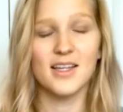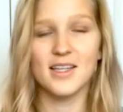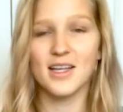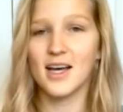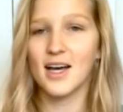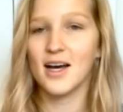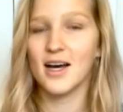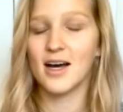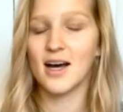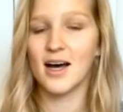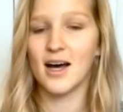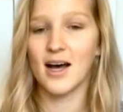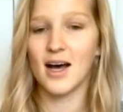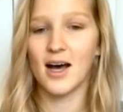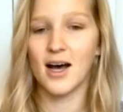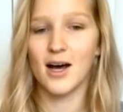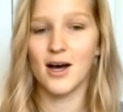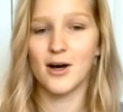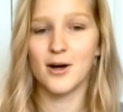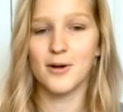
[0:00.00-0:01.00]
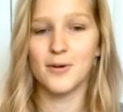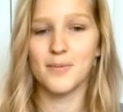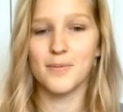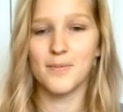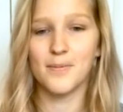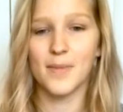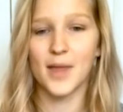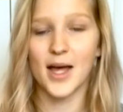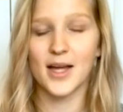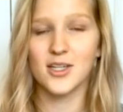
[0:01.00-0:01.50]
yeah, um,
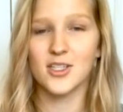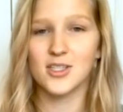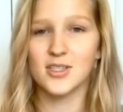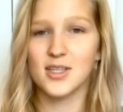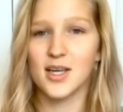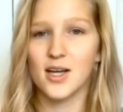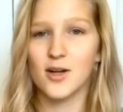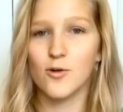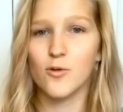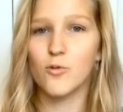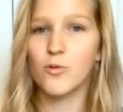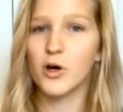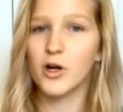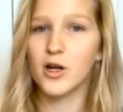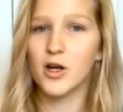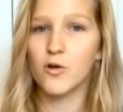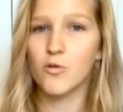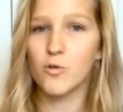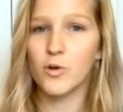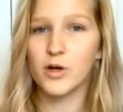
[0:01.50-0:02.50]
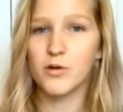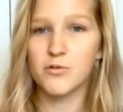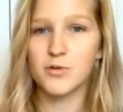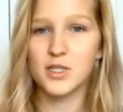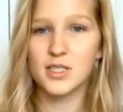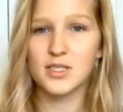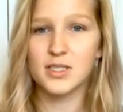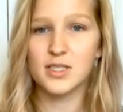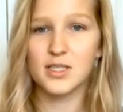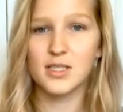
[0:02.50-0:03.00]
I just had a one-on-one
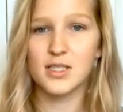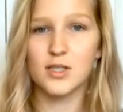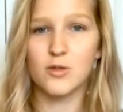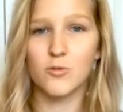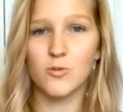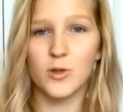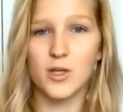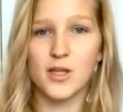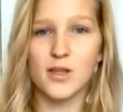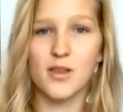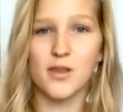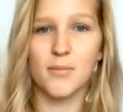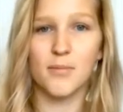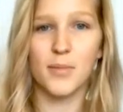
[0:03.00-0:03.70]
recently with